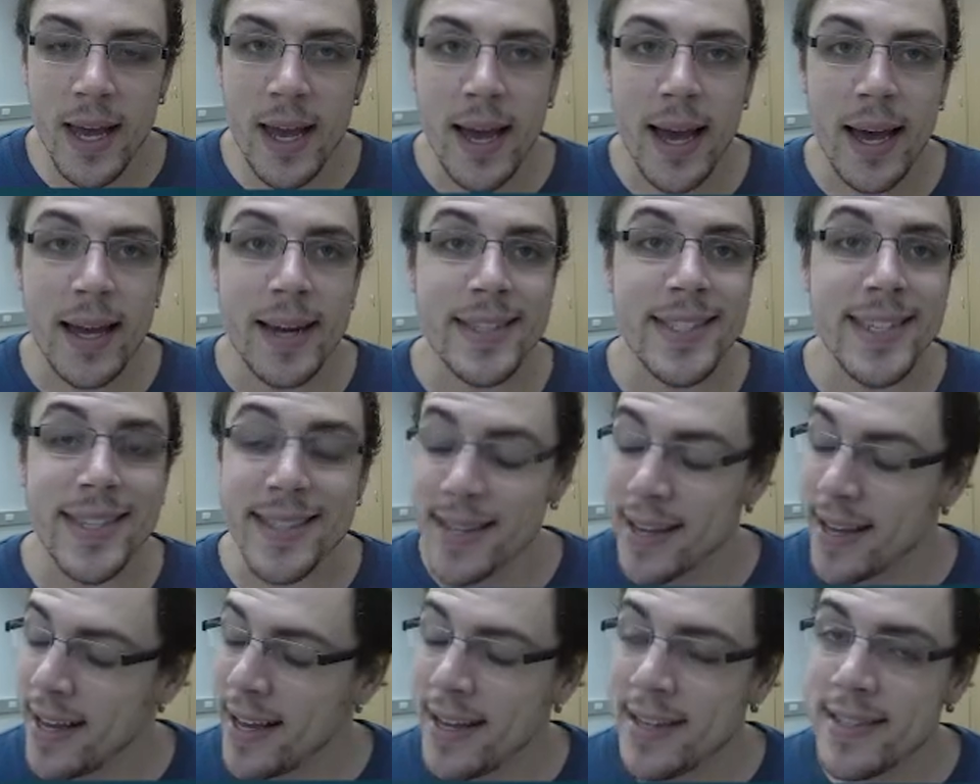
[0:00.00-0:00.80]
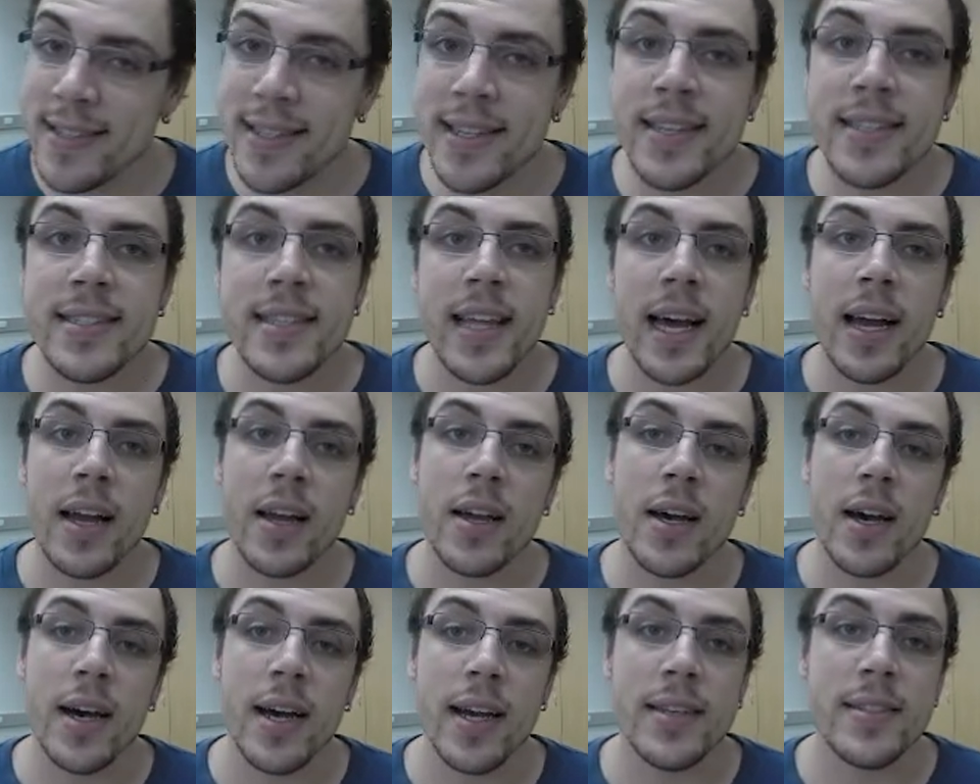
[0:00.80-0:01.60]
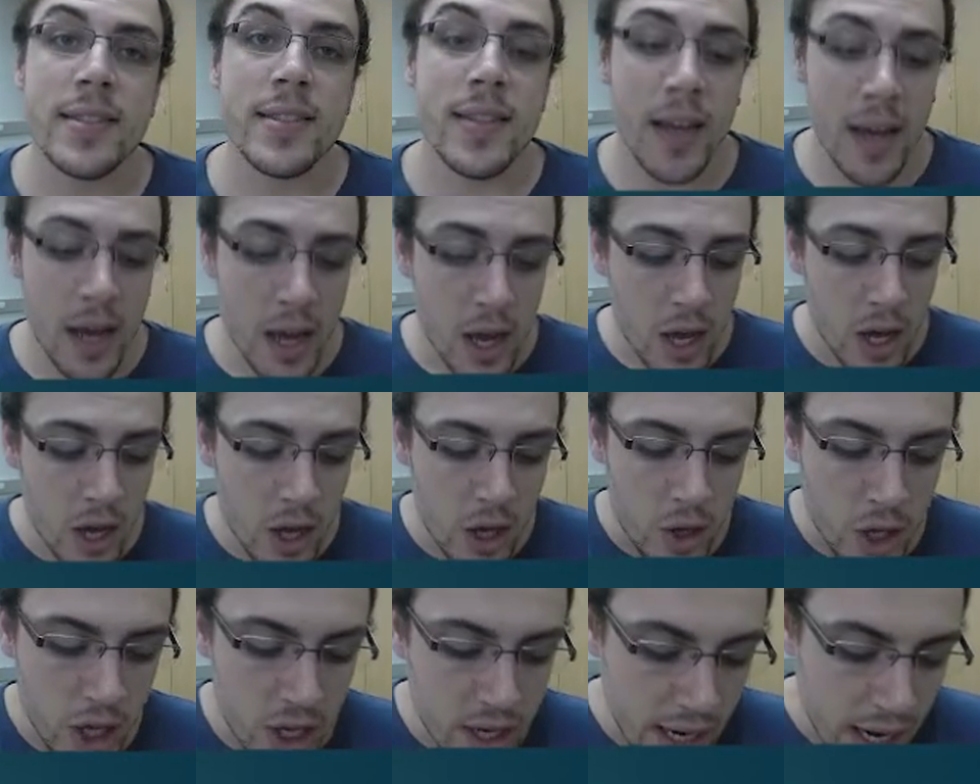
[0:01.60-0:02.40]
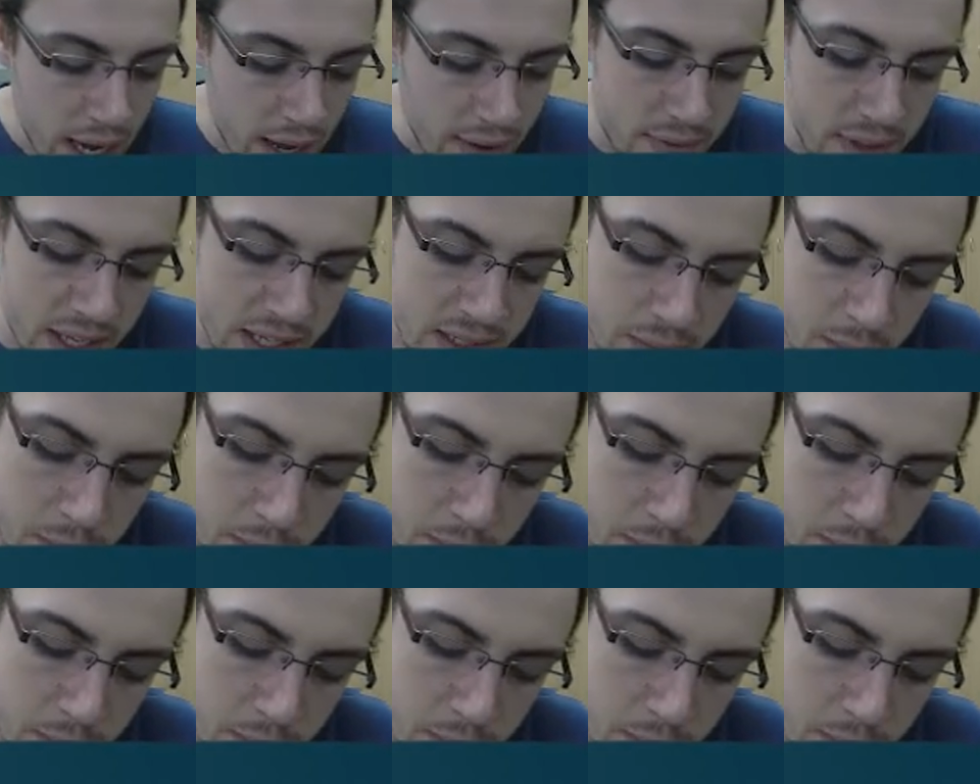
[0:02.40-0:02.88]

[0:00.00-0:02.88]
And it's as easy as that, guys. You can have this